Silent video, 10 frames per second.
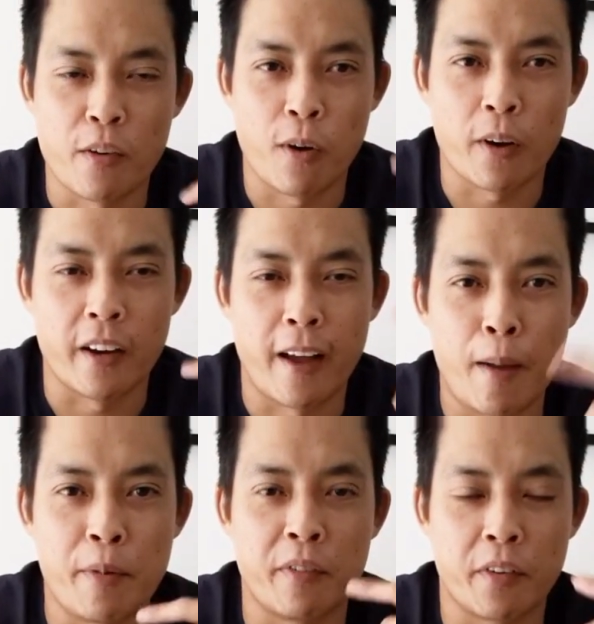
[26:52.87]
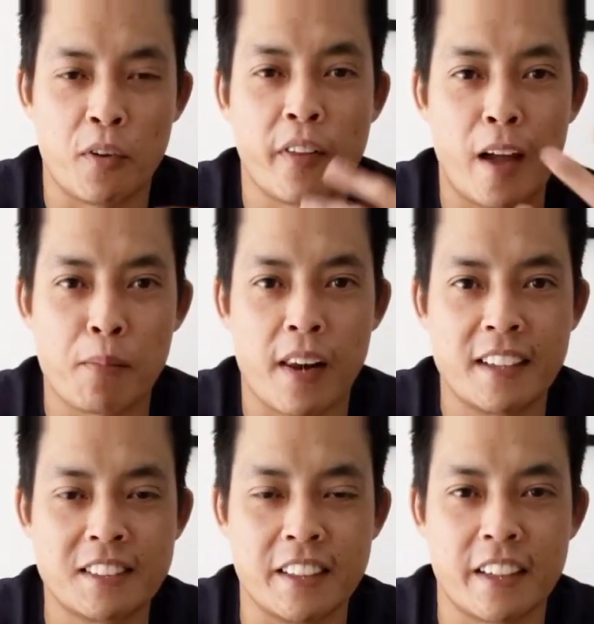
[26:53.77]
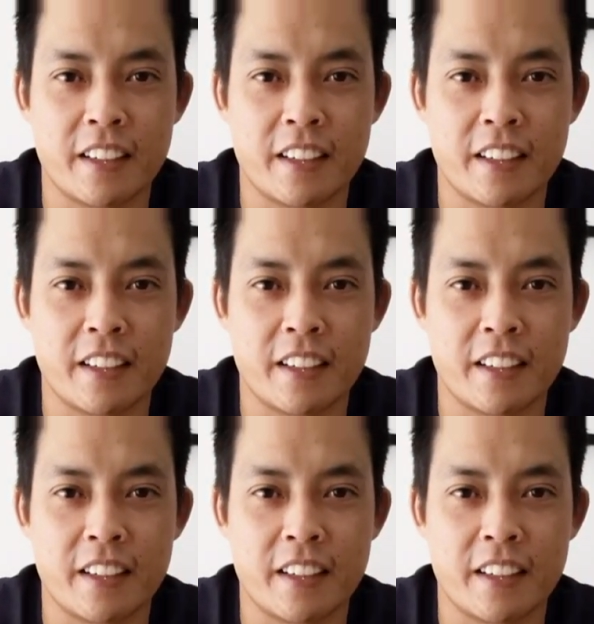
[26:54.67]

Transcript: what could happen with all that plastic